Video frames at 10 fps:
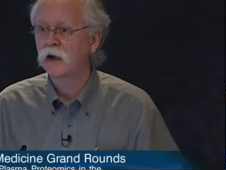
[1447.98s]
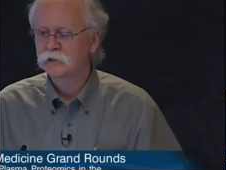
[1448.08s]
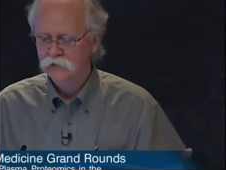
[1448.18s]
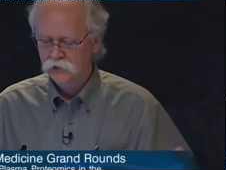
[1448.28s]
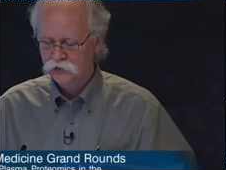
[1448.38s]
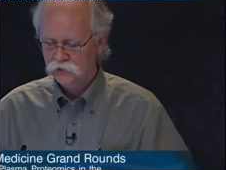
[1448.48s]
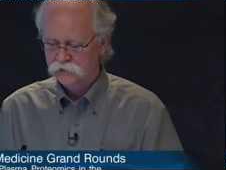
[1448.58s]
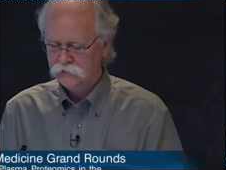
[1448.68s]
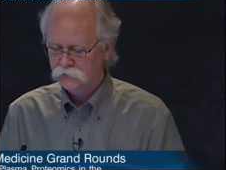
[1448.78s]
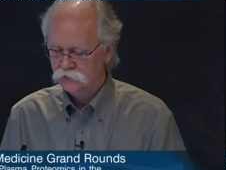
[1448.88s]
oxidation,
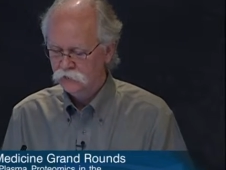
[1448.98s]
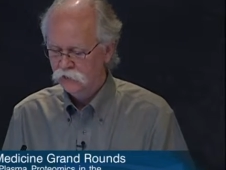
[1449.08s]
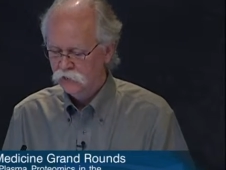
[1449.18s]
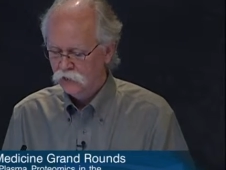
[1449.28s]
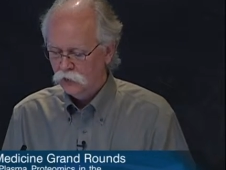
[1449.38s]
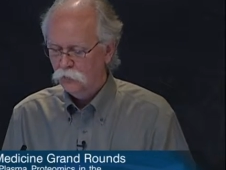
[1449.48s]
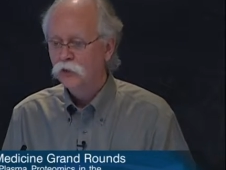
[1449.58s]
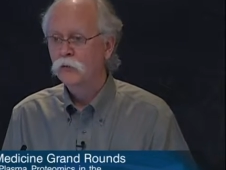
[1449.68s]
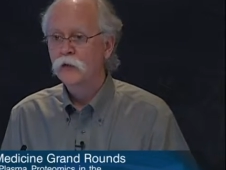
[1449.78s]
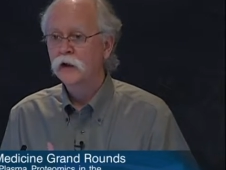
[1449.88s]
etc. We
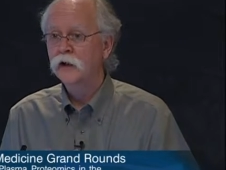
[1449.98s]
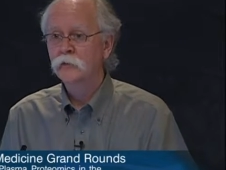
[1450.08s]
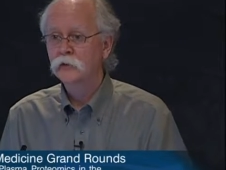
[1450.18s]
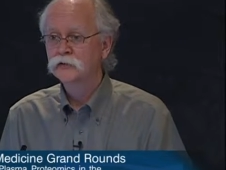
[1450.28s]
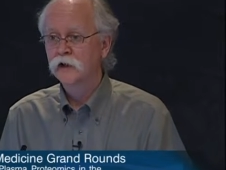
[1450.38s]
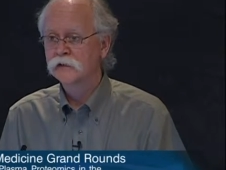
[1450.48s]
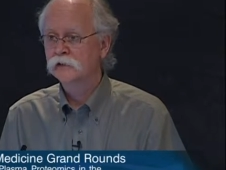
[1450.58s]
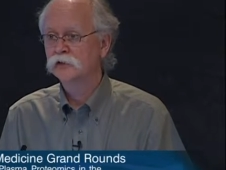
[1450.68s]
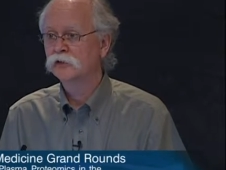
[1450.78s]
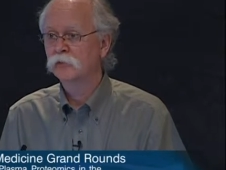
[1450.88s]
don't want any
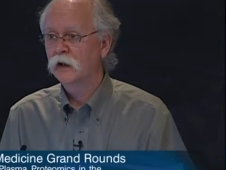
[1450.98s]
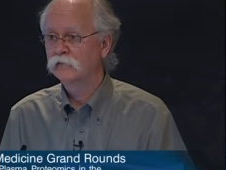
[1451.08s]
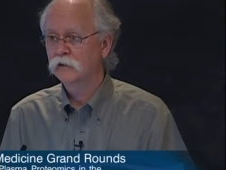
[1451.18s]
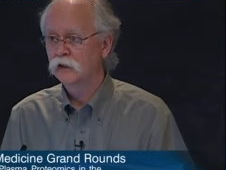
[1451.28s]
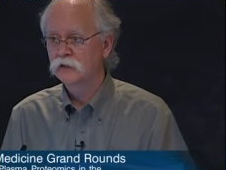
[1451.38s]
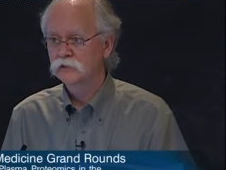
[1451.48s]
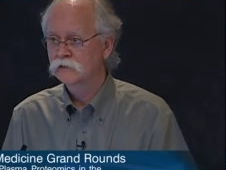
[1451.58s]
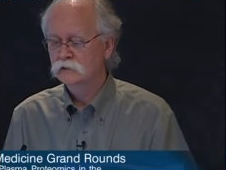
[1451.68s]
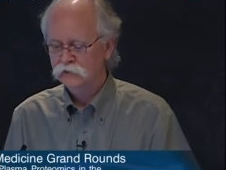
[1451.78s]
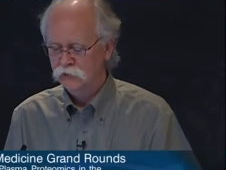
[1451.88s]
post-translational modifications
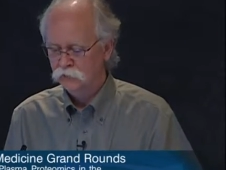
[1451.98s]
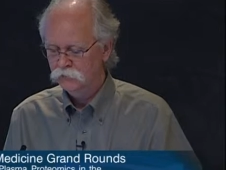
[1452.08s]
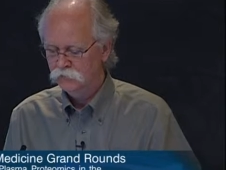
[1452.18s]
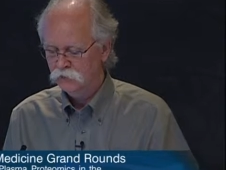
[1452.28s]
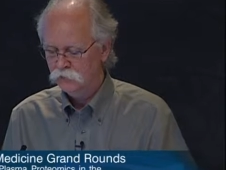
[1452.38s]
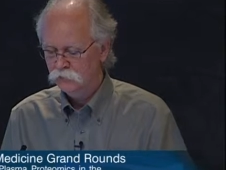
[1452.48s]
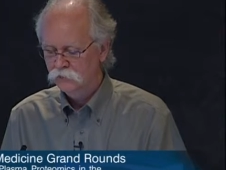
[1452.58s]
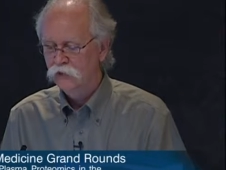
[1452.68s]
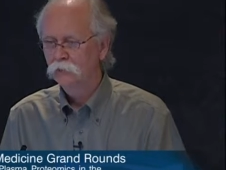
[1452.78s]
because they would be variable.